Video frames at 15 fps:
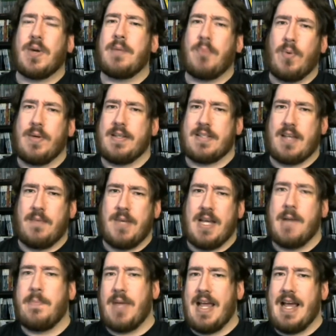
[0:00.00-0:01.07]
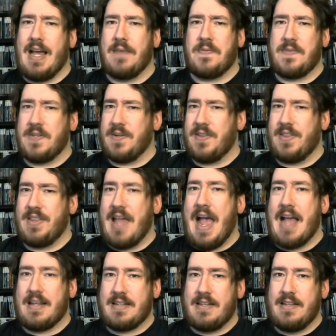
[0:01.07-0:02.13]
points coming up after
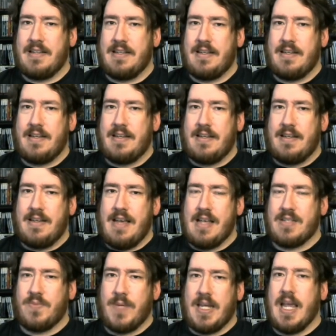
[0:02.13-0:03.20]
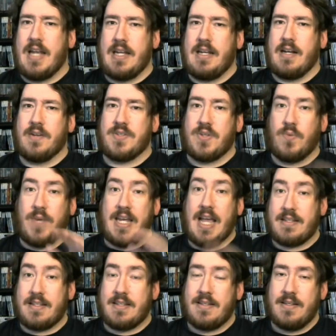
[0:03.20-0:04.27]
that as we get in here. So we
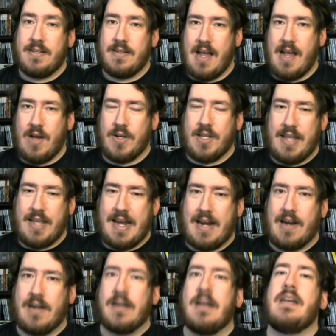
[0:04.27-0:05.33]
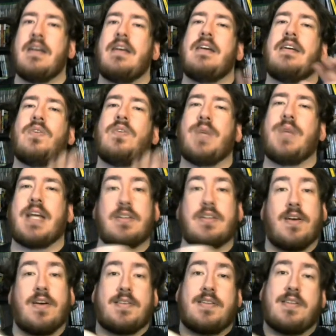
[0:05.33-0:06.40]
get out of there, we get to
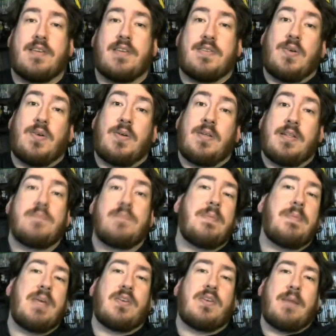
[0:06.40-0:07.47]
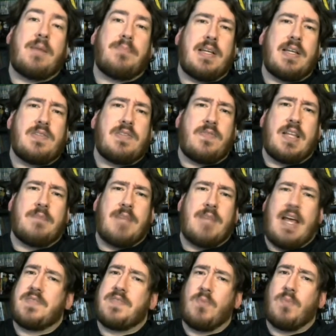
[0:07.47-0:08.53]
Costa del Sol. This might be a great place for them to
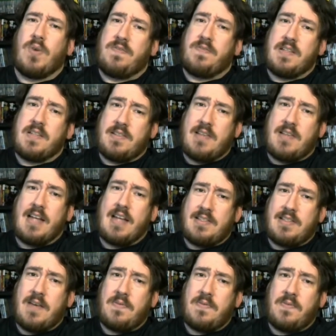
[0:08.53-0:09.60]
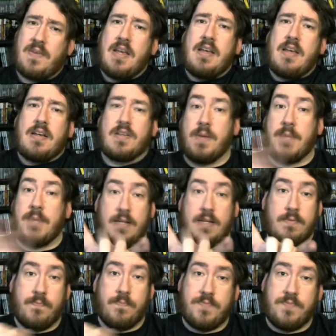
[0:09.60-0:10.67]
have some more fun side stuff, because, I mean,
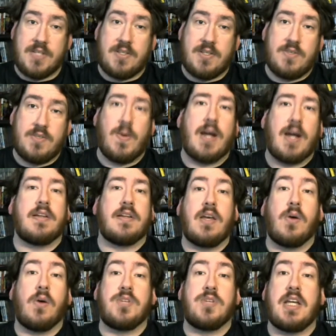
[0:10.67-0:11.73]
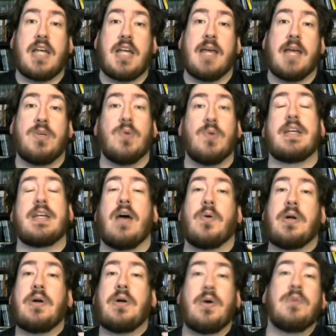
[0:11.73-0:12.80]
this is where in the OG game you
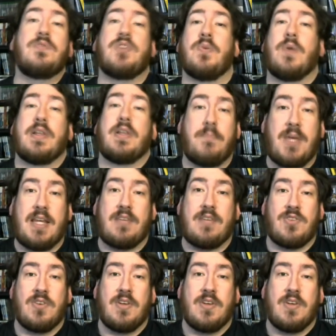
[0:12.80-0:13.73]
encounter Hojo on the beach,